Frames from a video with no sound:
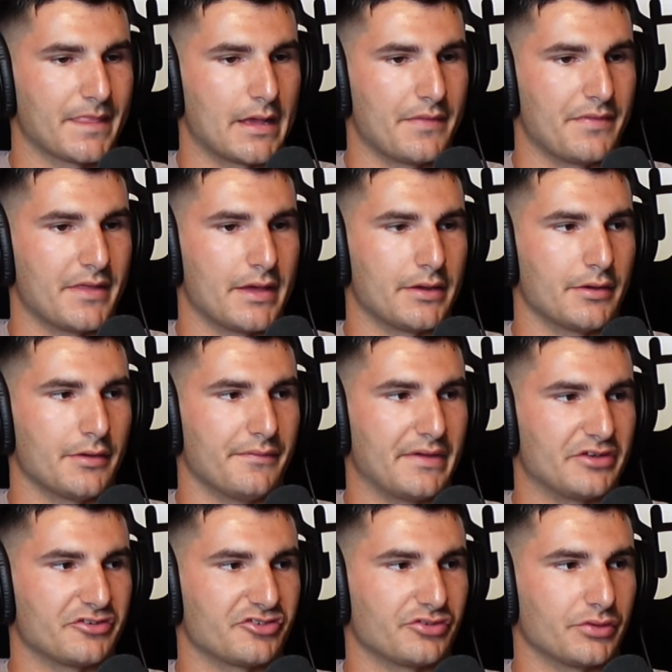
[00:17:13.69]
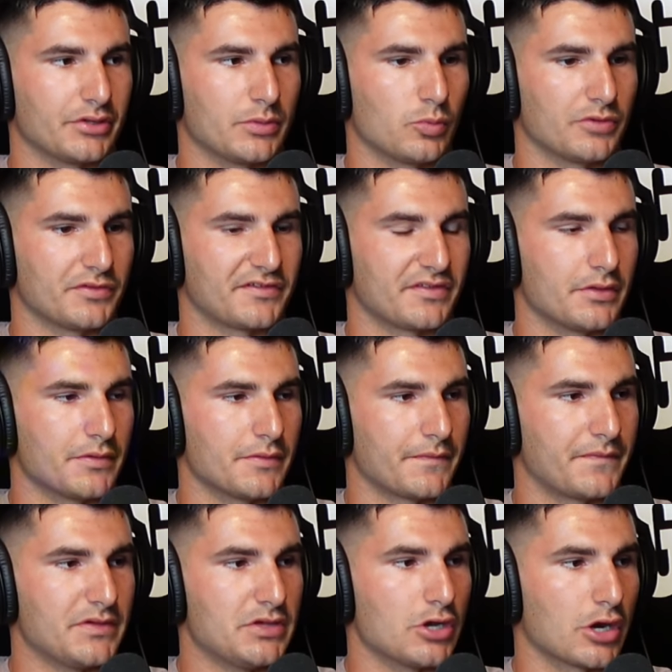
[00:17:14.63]
And then eventually, once the
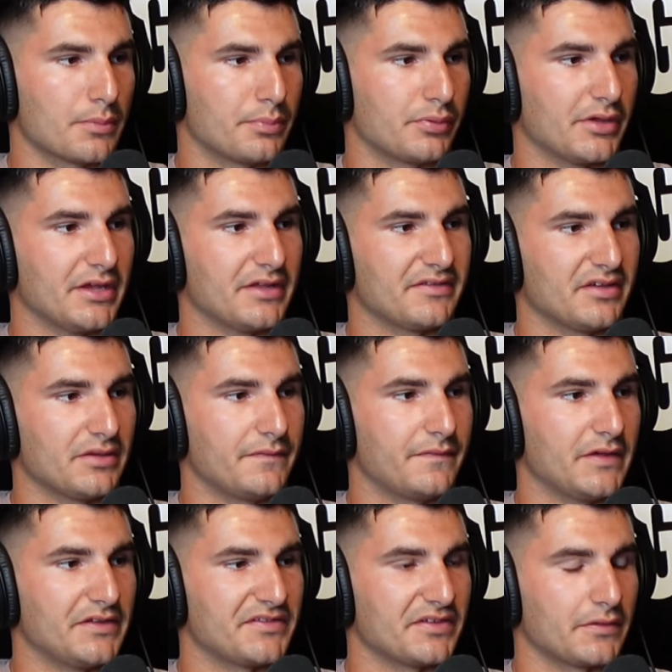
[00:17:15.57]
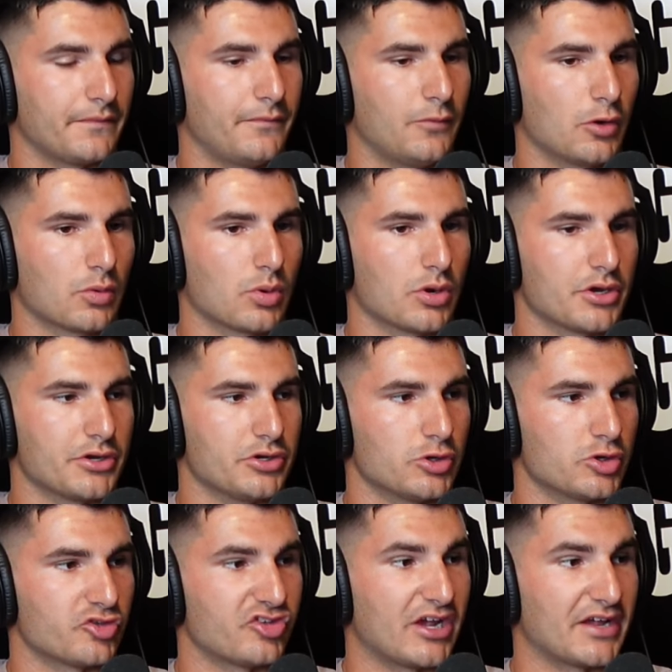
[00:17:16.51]
feet are planted facing forward and
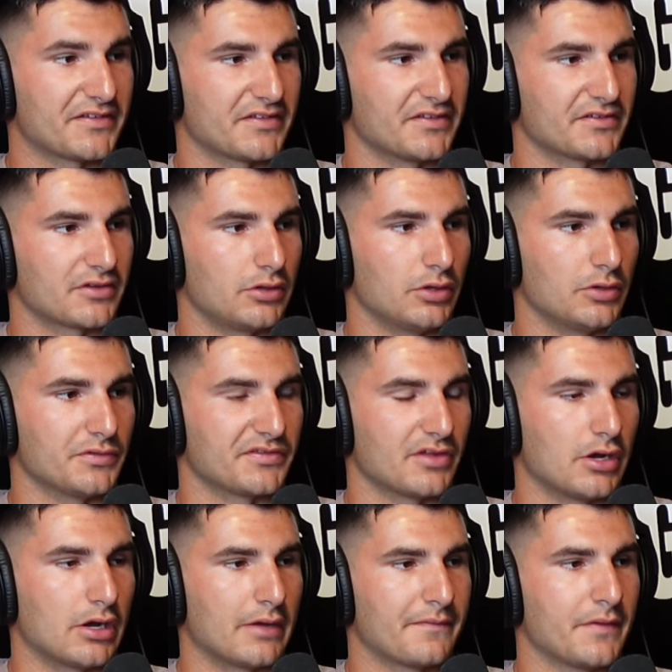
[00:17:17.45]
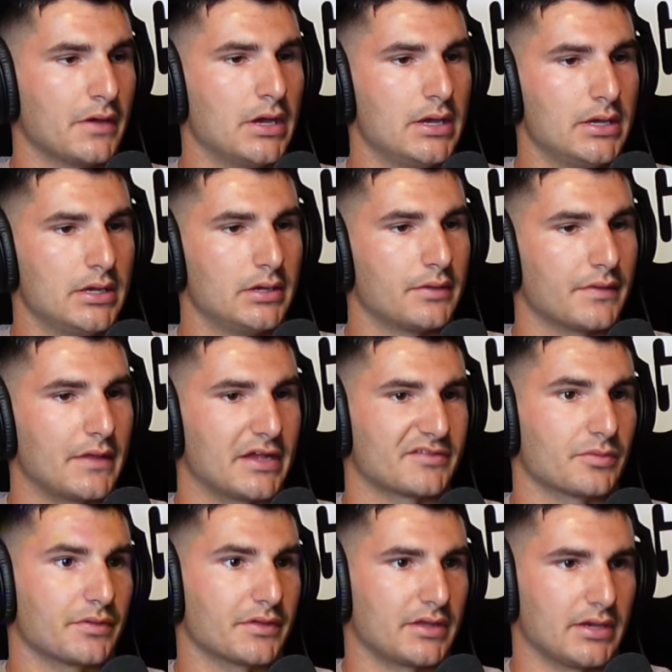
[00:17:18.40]
your chest is closed off,
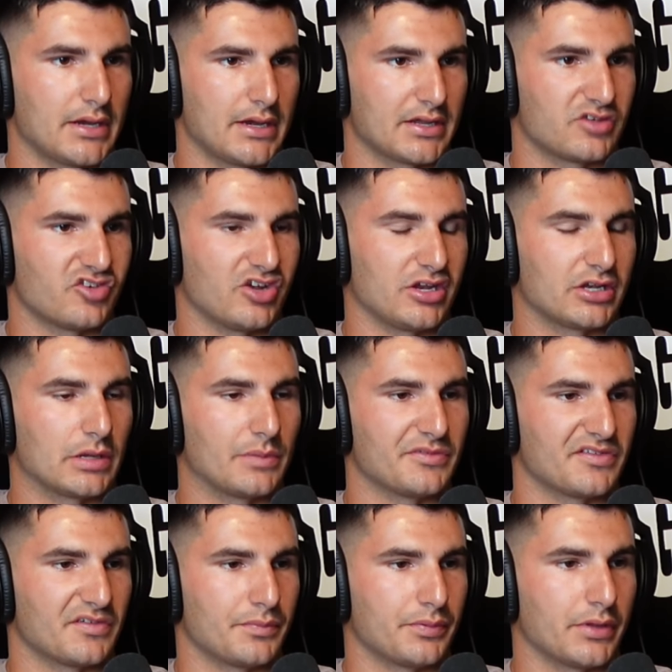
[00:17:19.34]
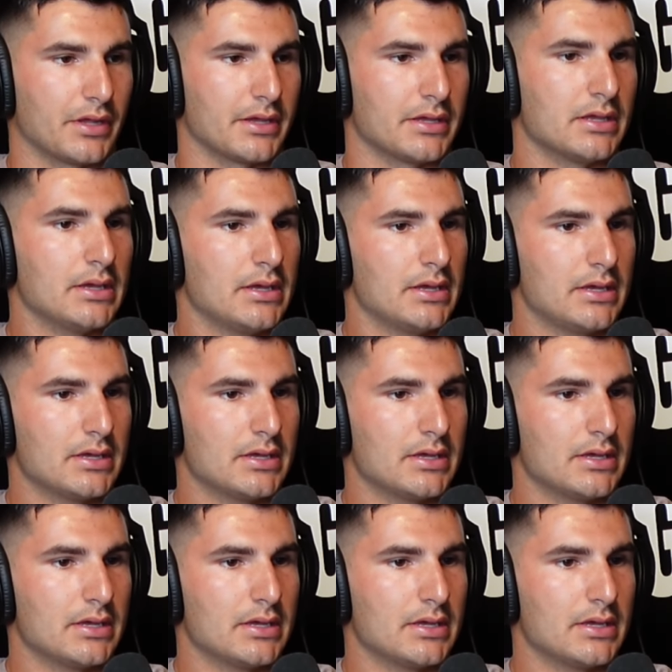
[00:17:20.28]
that's where the kinetic chain comes into play,